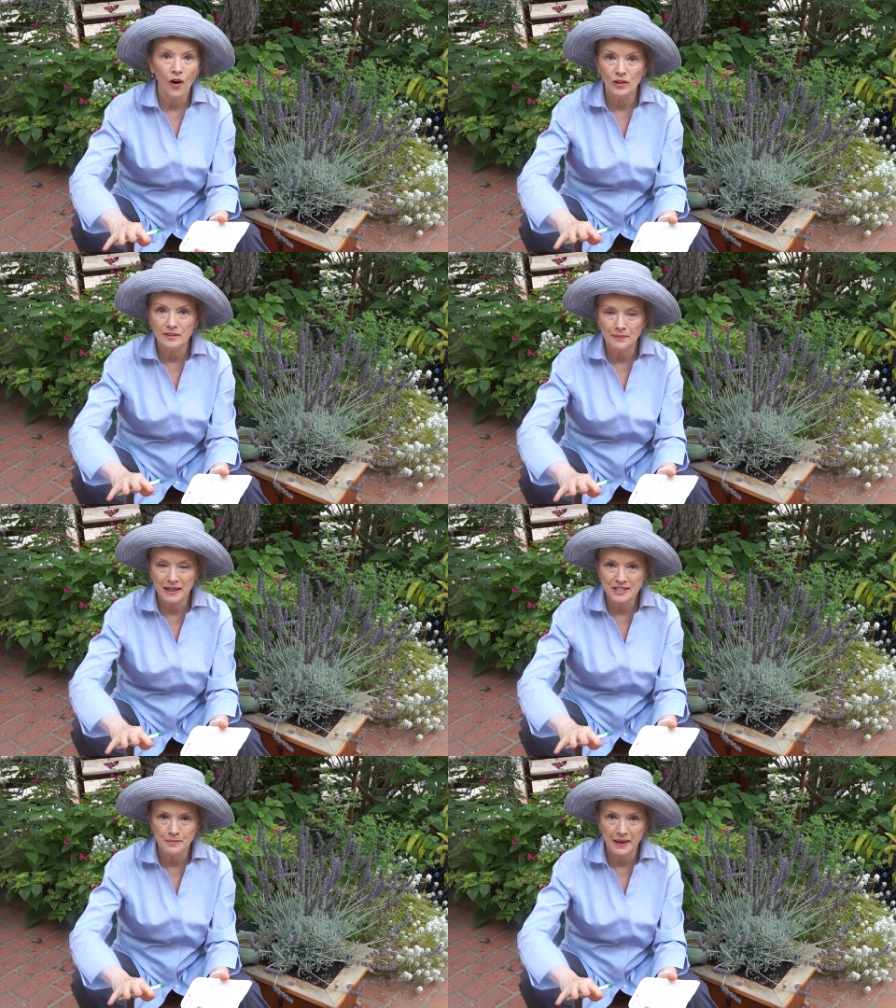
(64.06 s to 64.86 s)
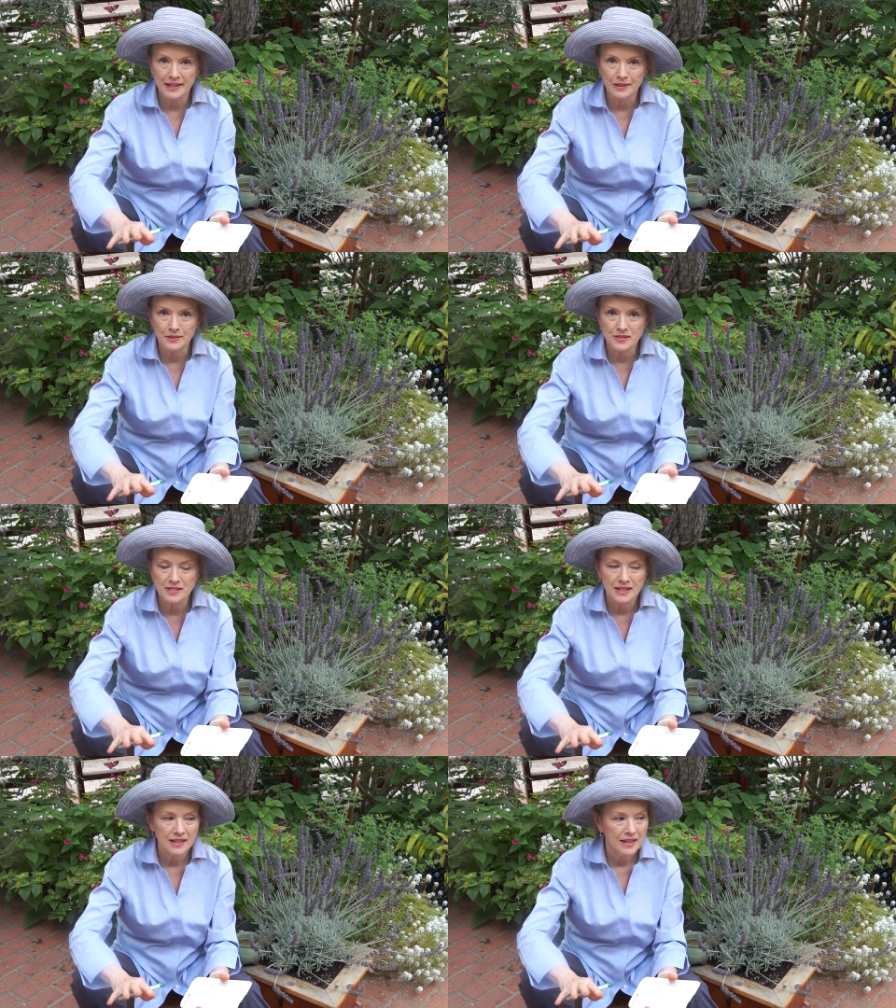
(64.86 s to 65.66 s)
all of my
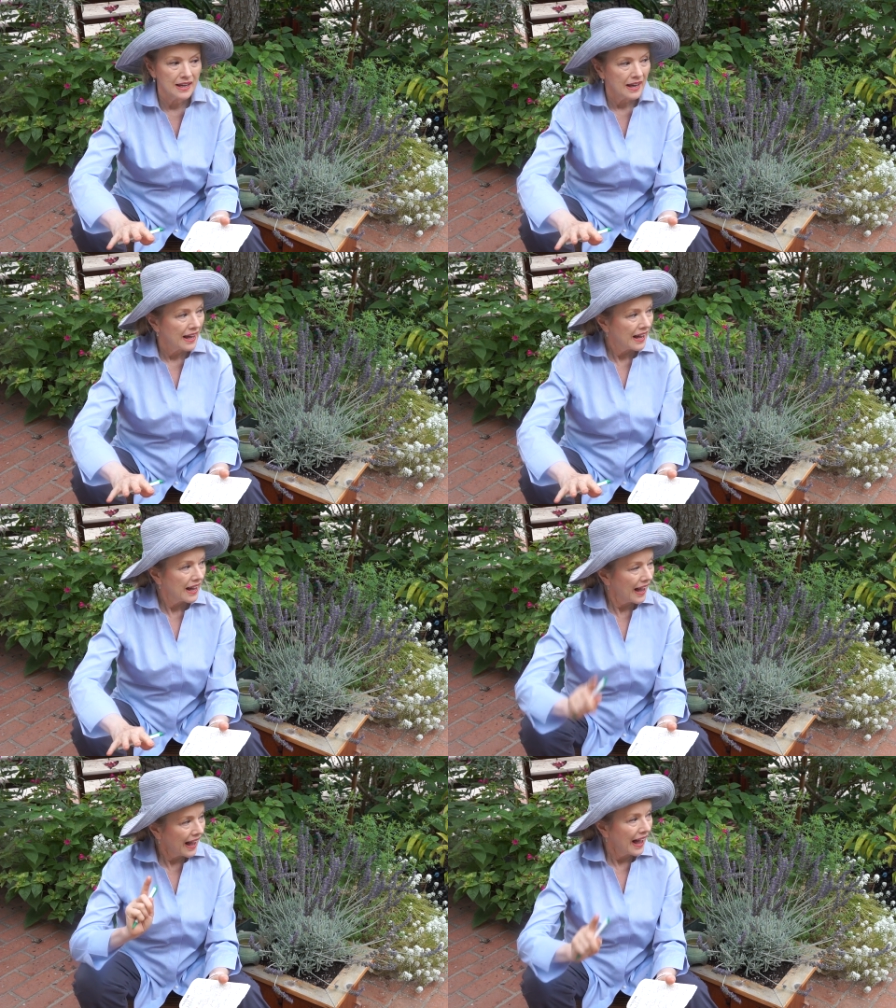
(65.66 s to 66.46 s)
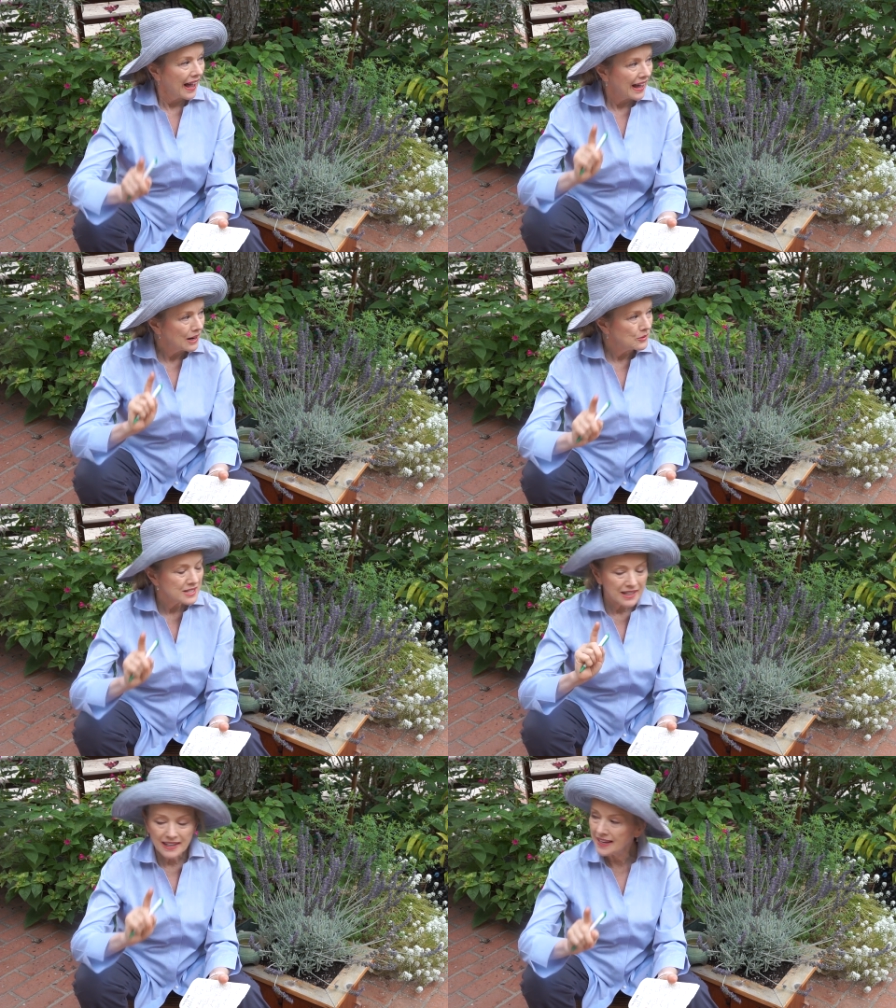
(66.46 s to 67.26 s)
tomatoes and I
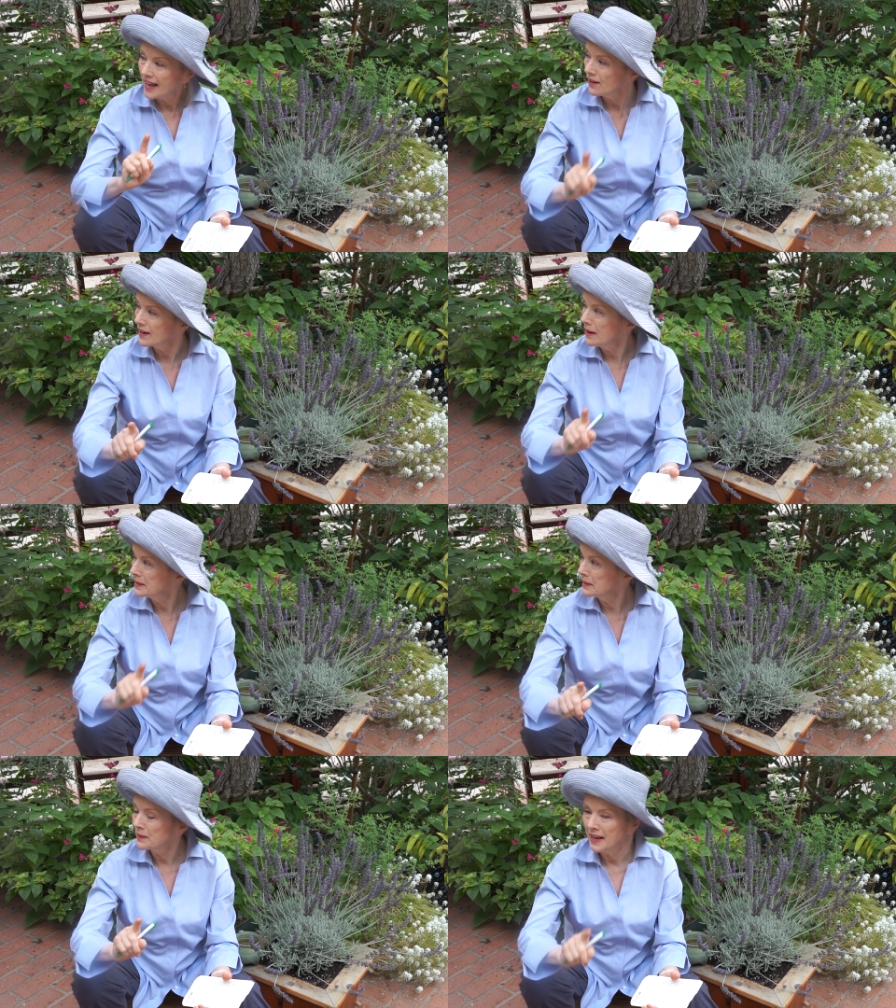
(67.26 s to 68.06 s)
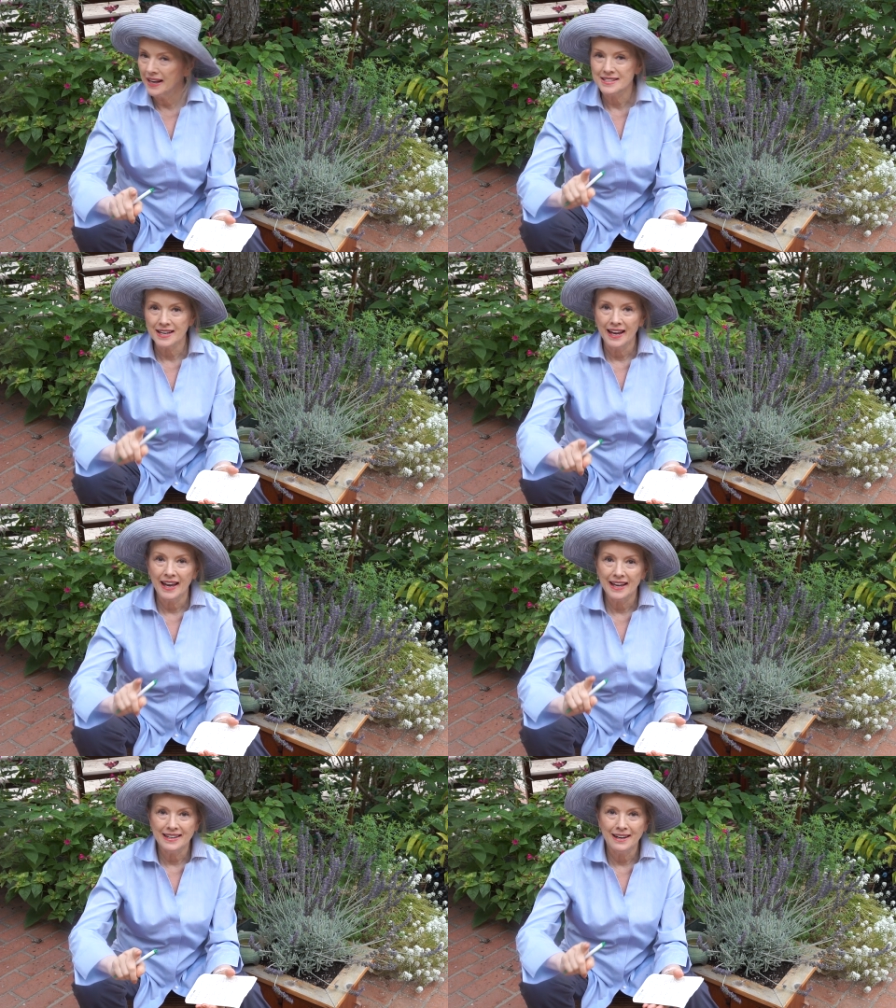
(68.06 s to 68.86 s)
was going to count how many plants I
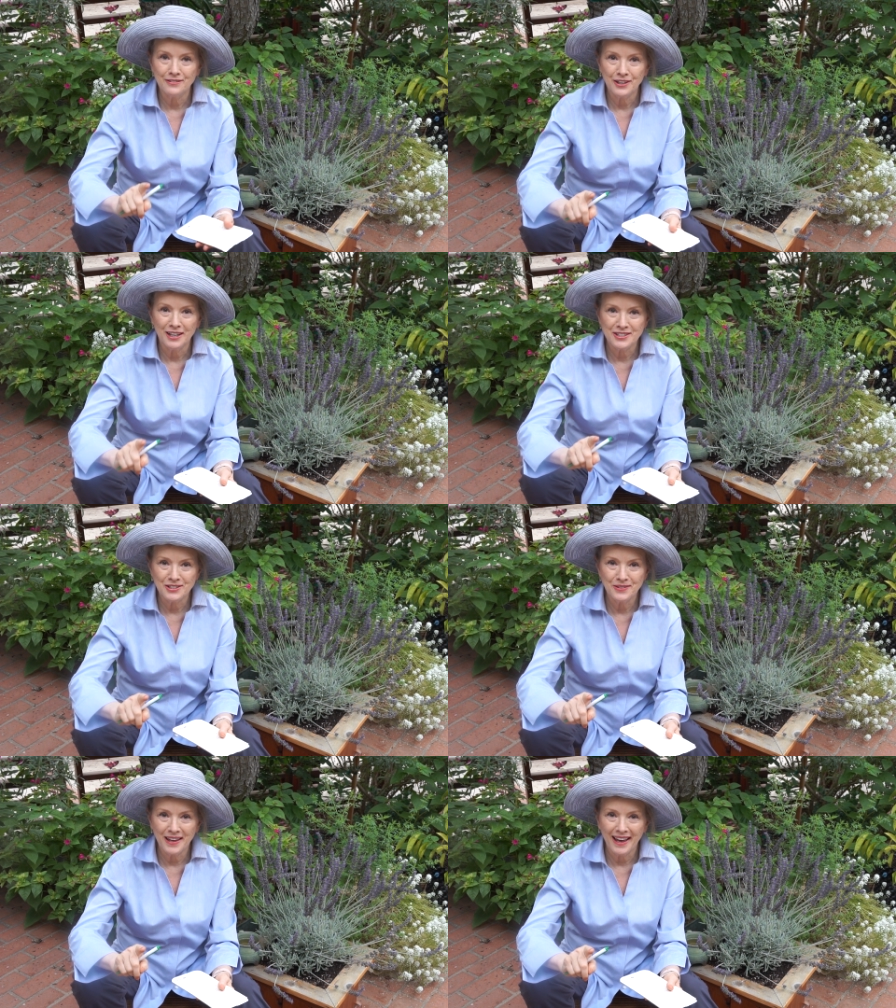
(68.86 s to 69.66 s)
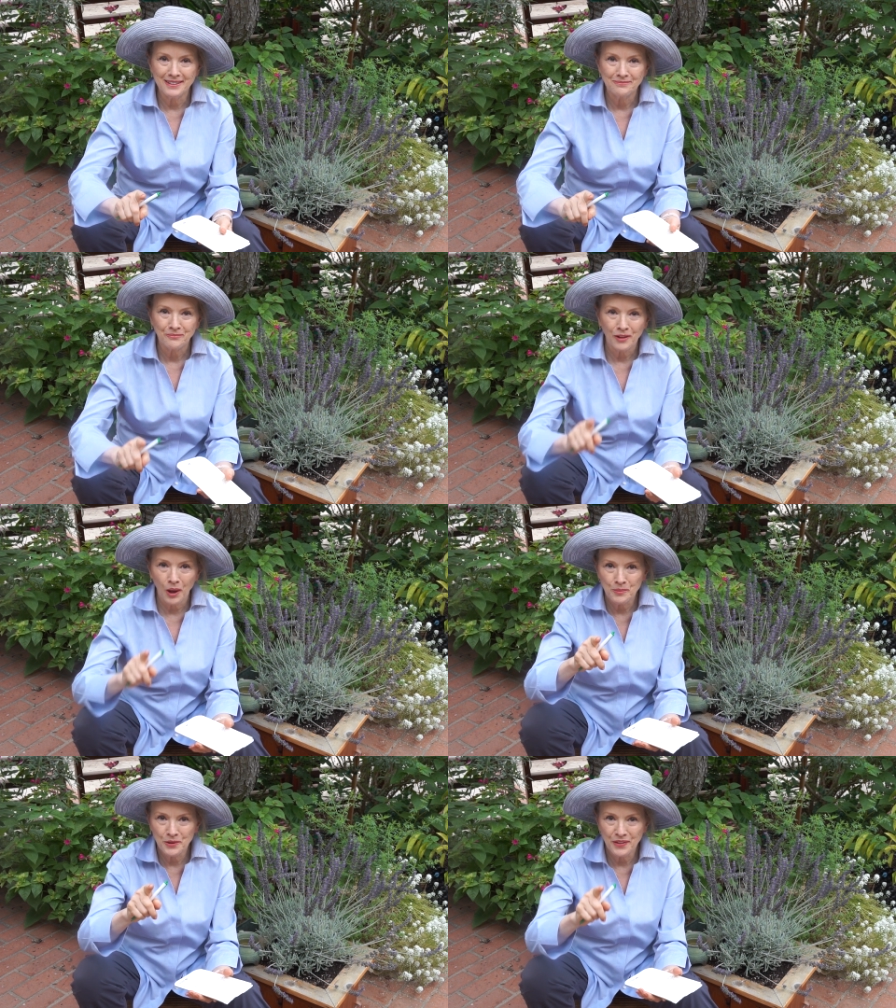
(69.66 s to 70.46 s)
had and I forgot to do that
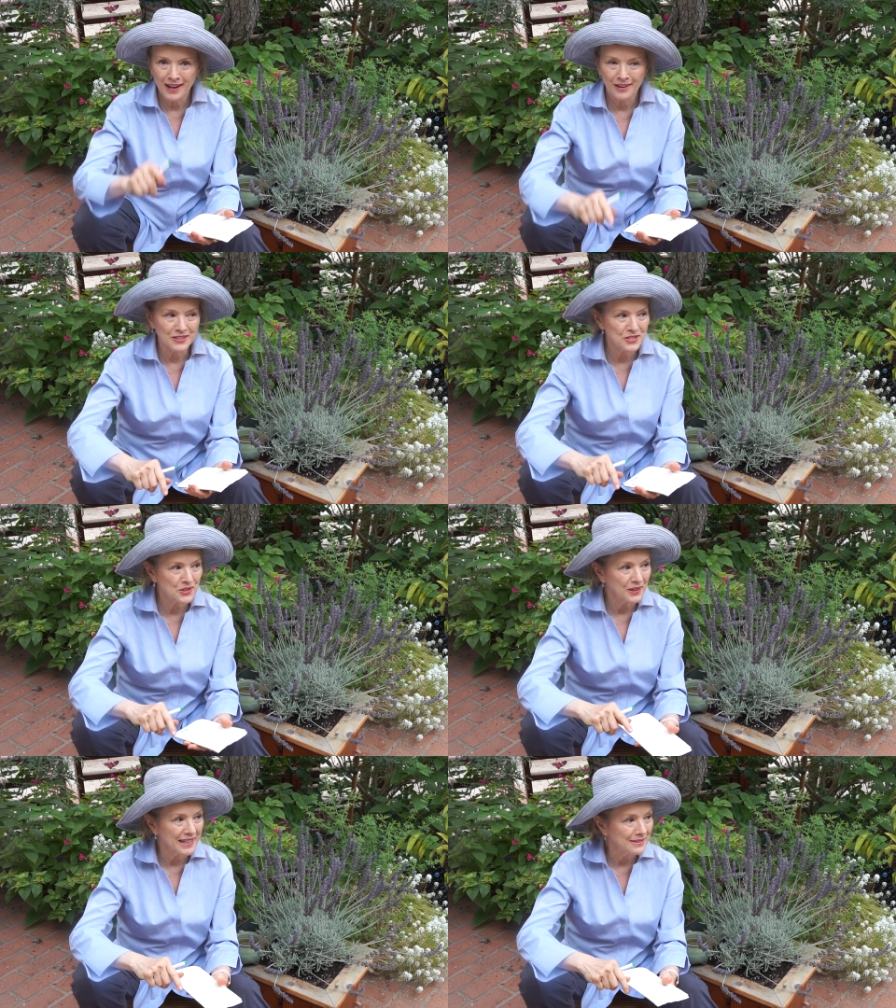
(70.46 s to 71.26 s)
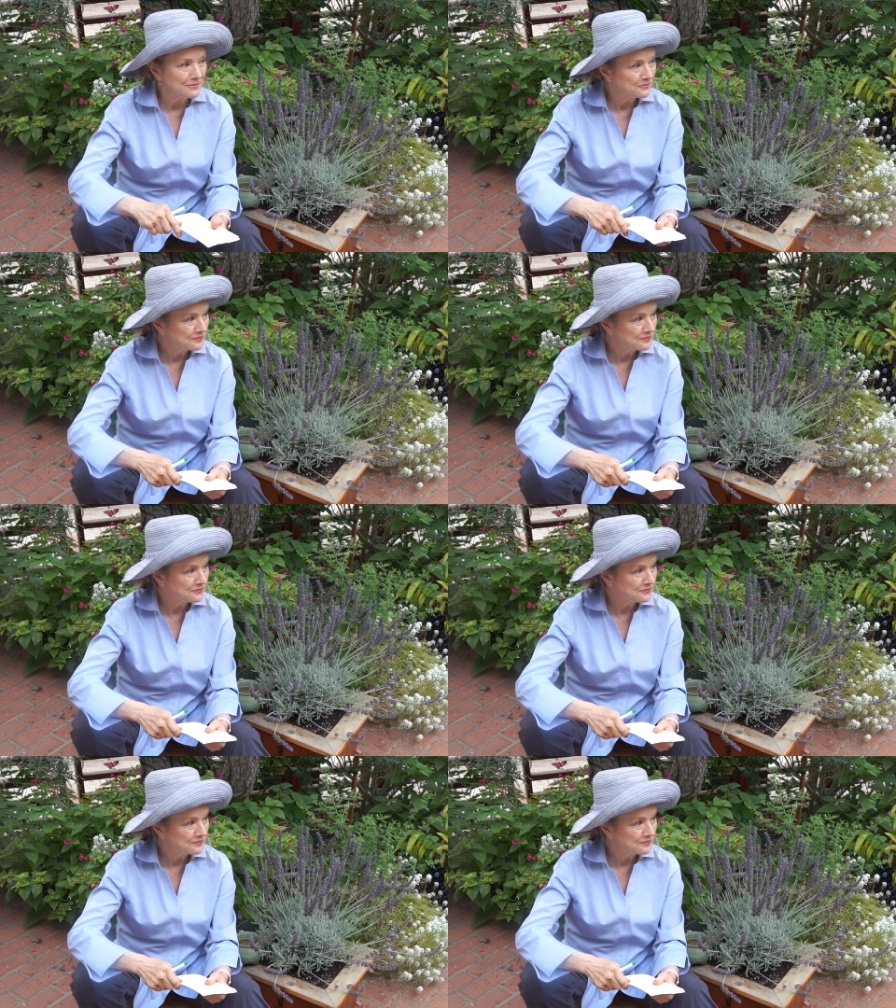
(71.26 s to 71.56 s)
I'll put that on the screen.